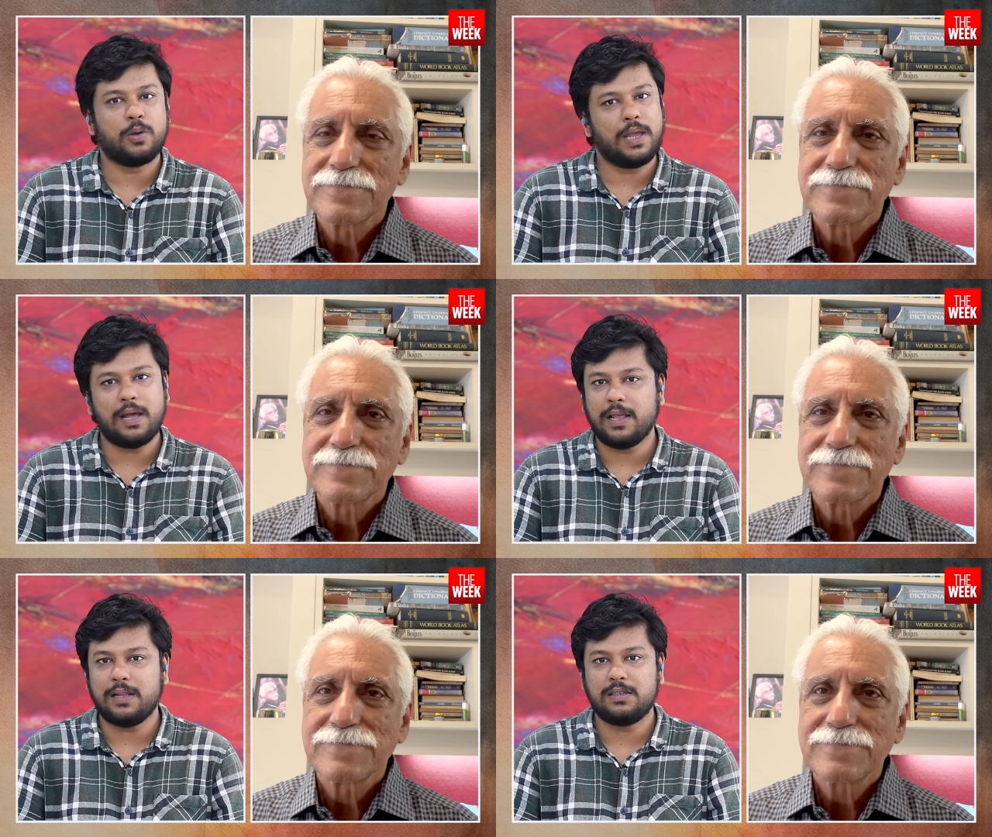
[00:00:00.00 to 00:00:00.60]

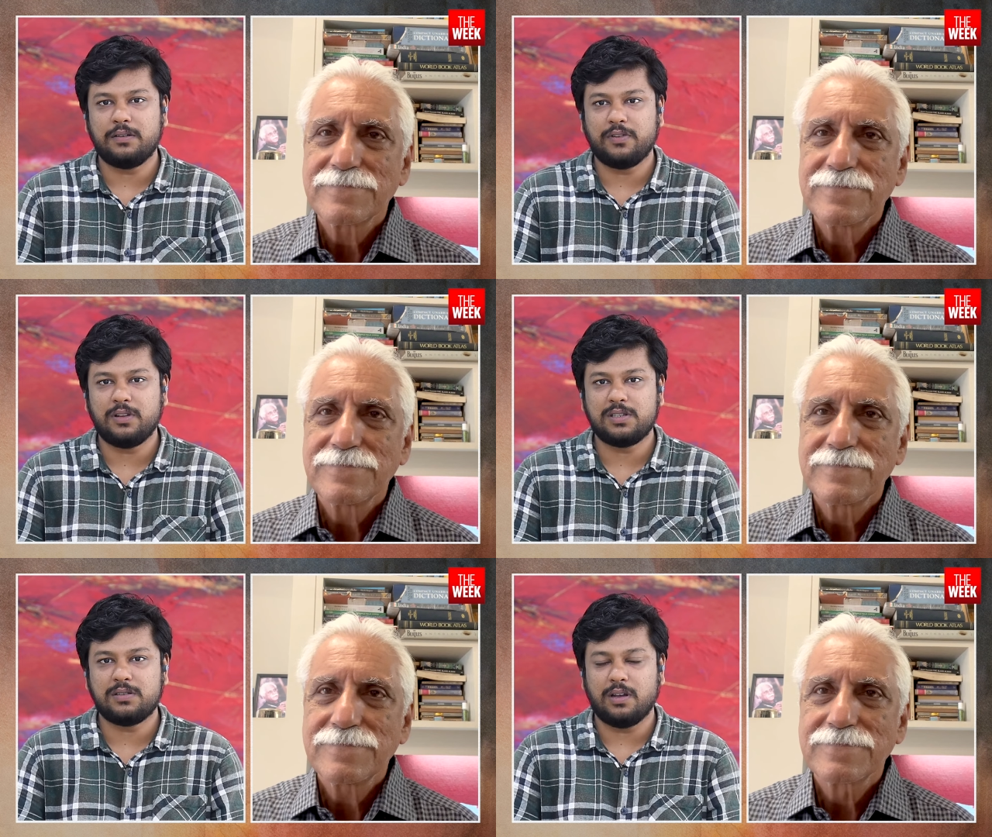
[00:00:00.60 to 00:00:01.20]
Speaker 1: yeah, that's it for
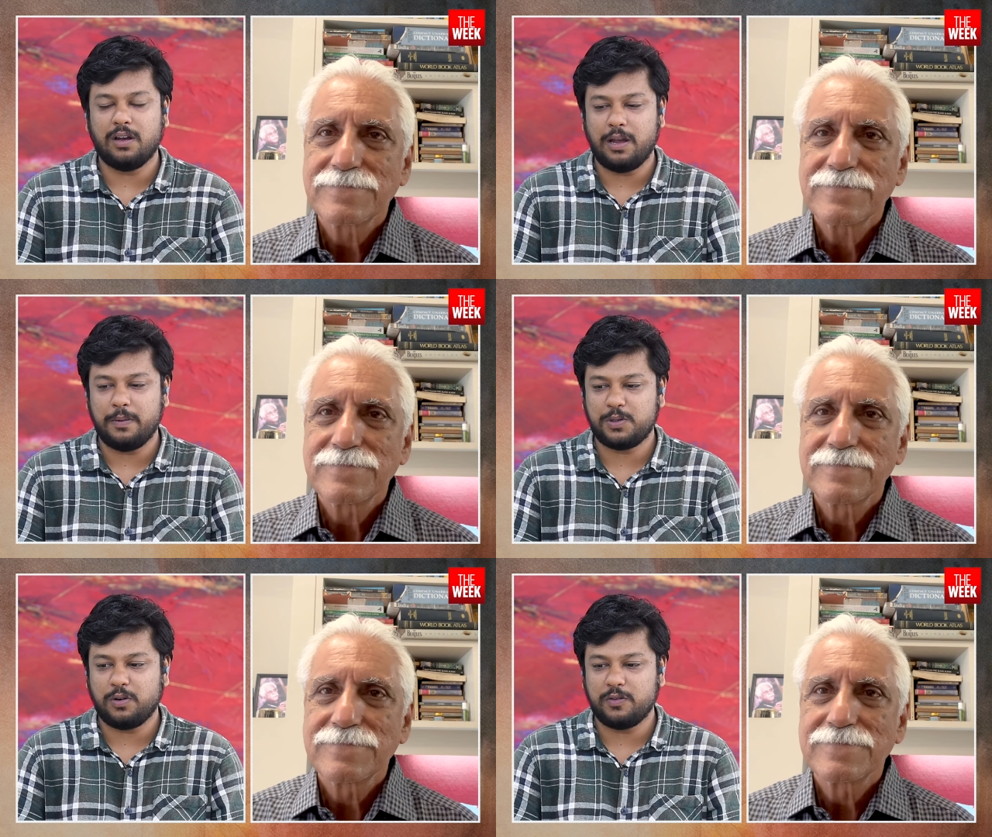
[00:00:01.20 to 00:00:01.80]
this
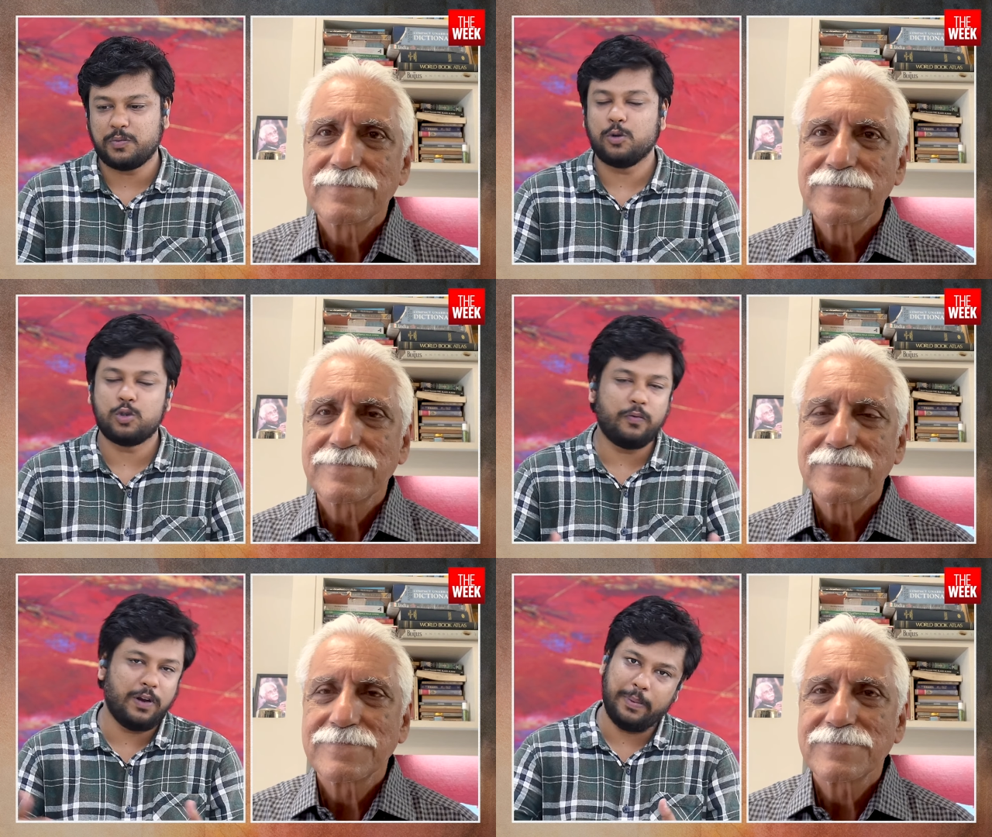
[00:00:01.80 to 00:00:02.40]
episode of
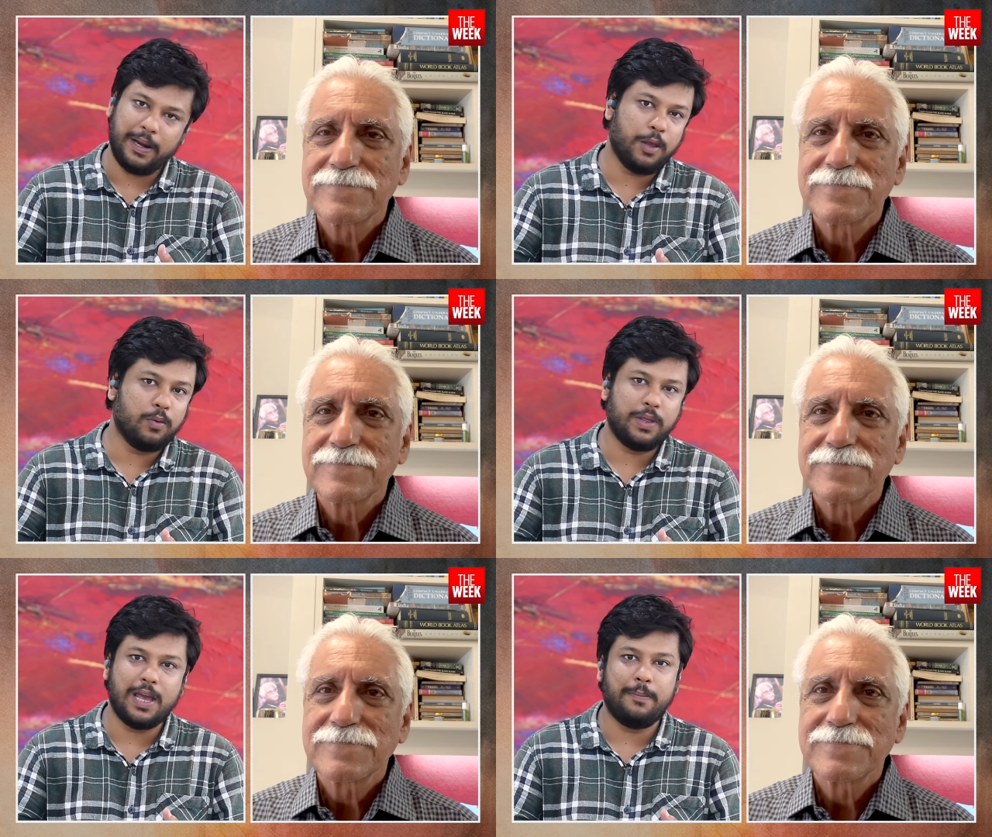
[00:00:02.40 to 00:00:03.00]
Sports Room. We'll bring
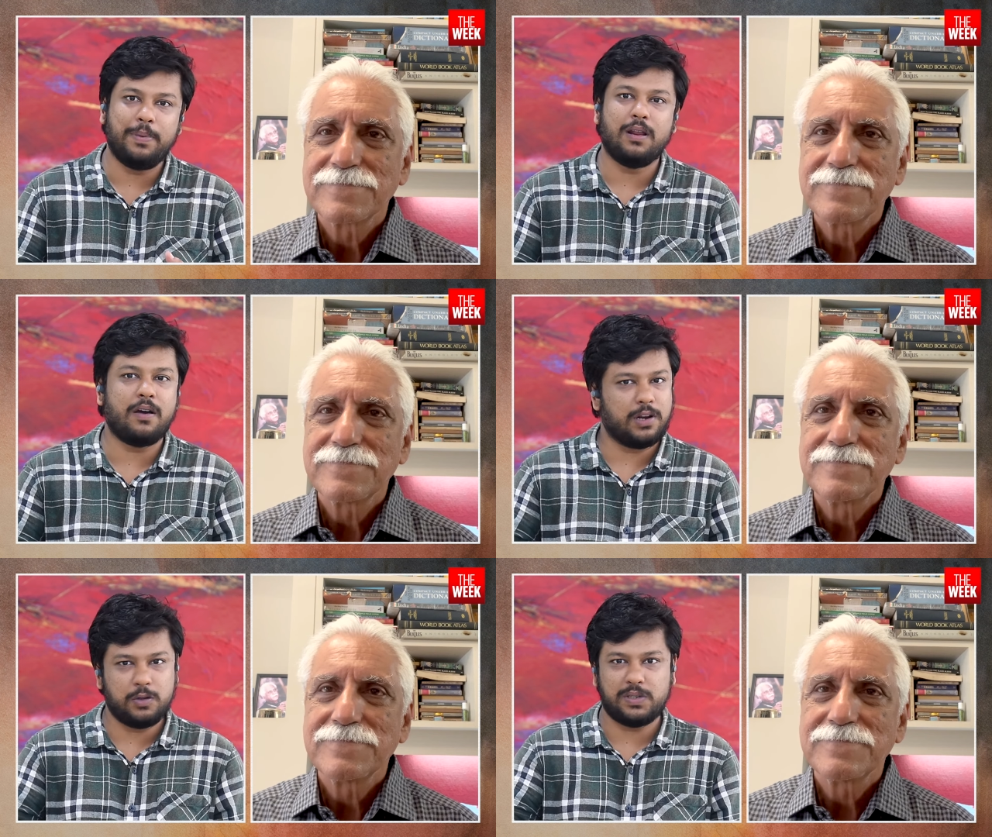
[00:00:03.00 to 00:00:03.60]
you the IPL
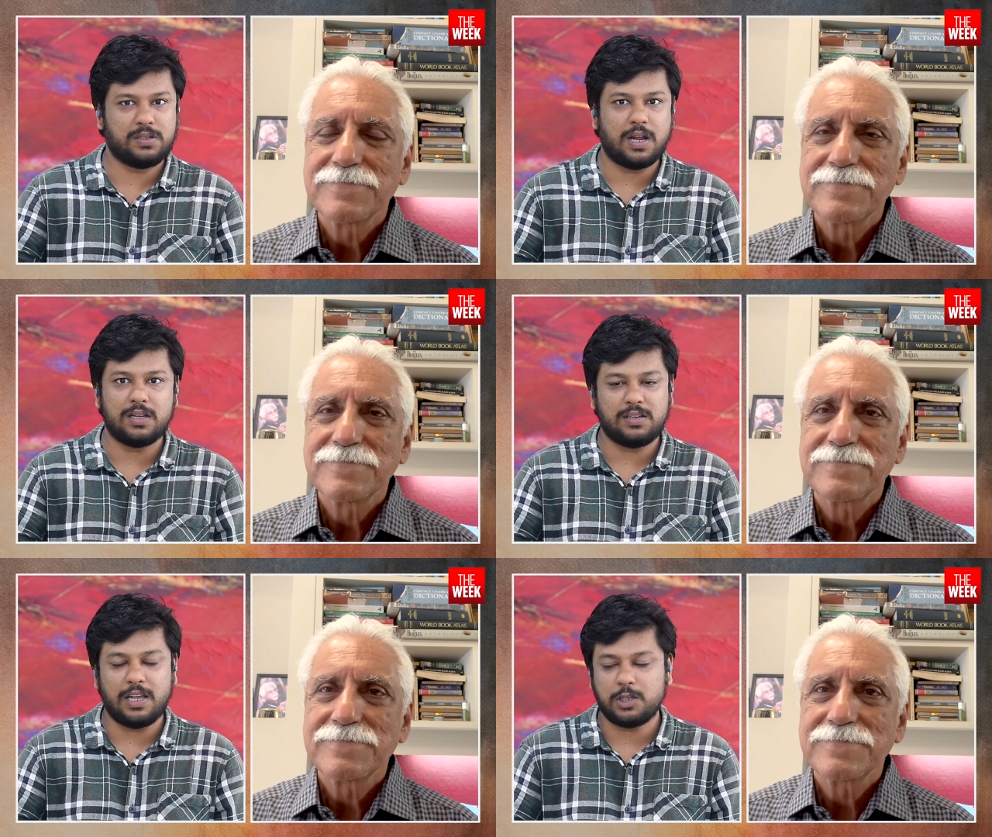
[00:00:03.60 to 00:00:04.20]
coverage, which
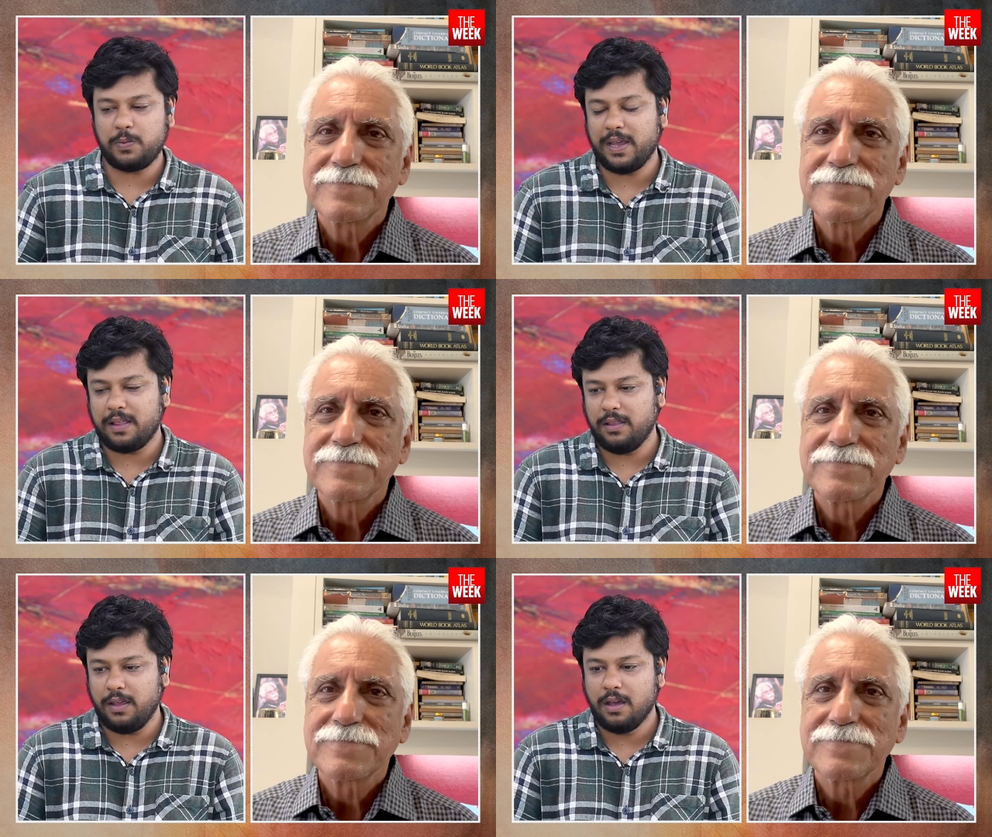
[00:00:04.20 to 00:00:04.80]
starts next week.
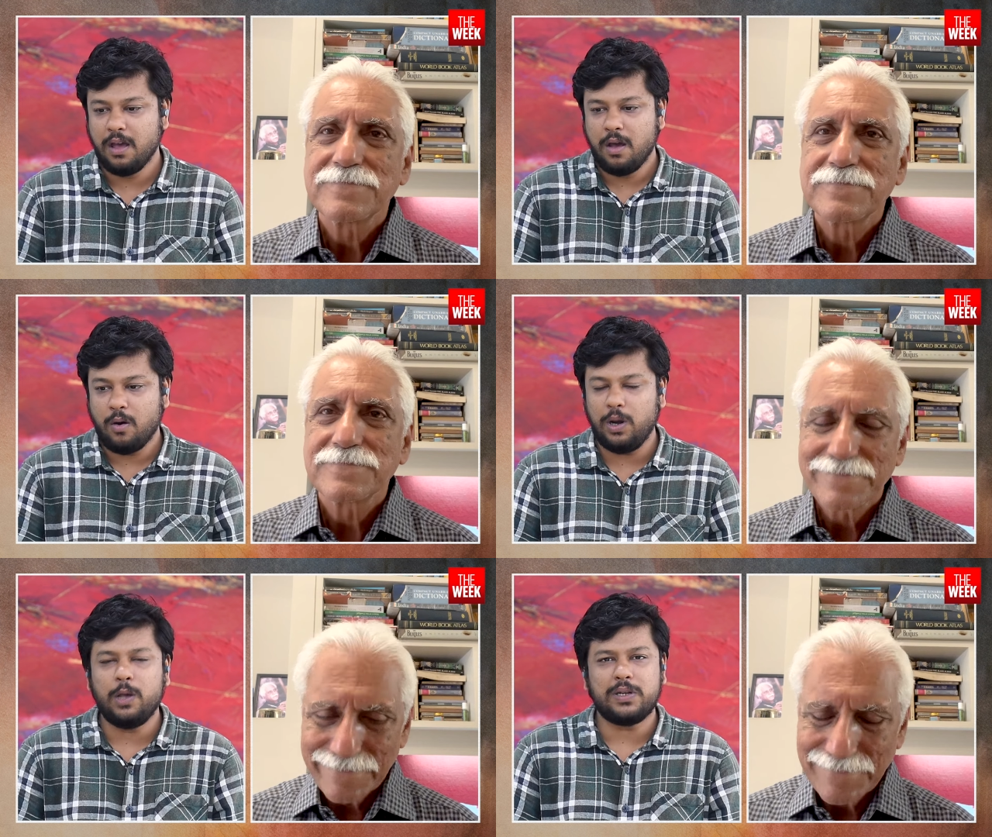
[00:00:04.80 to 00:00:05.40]
And the
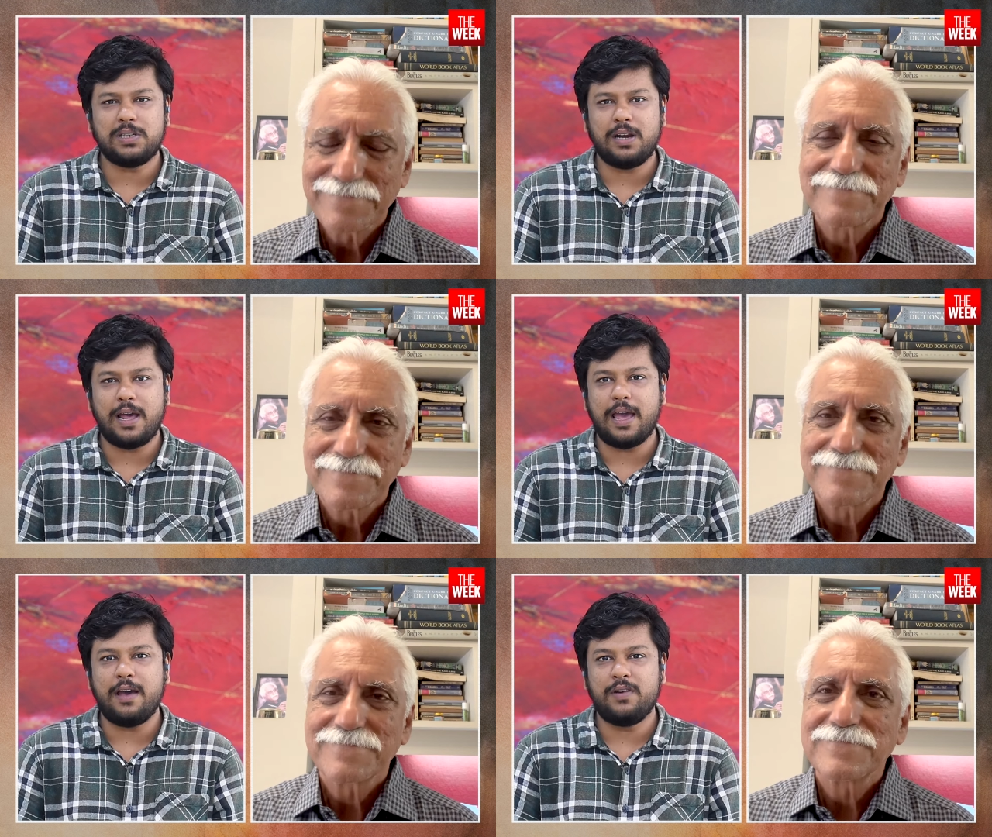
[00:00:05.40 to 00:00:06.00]
only question
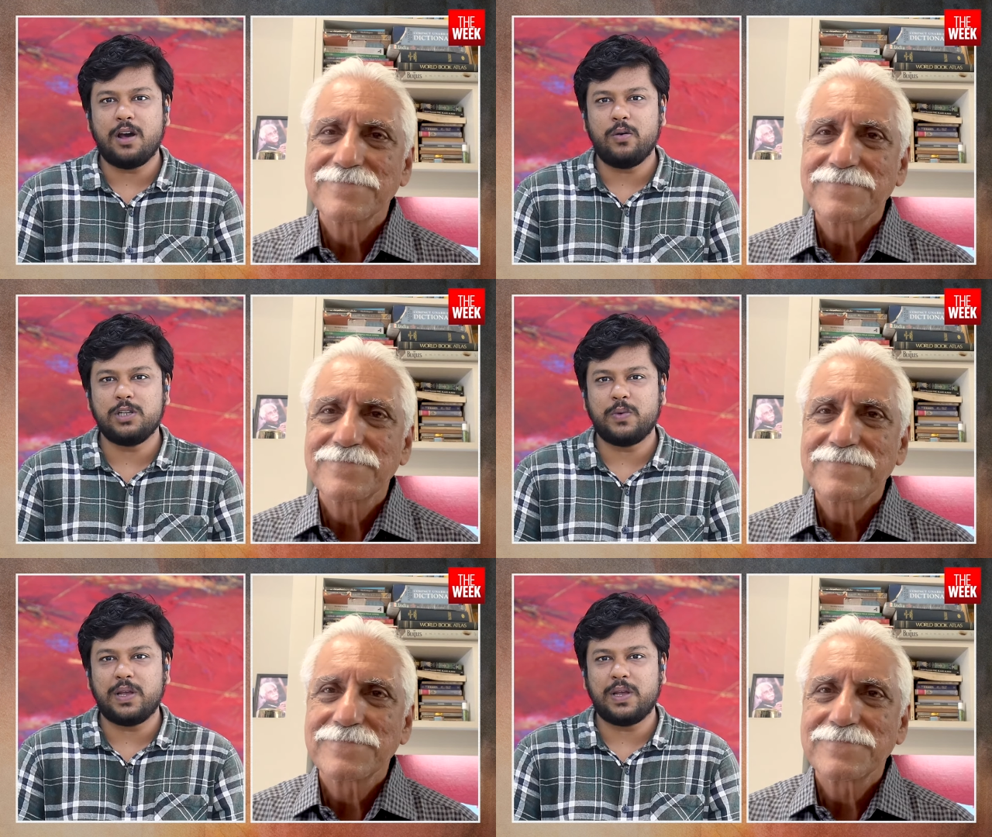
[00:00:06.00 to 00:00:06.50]
I have now is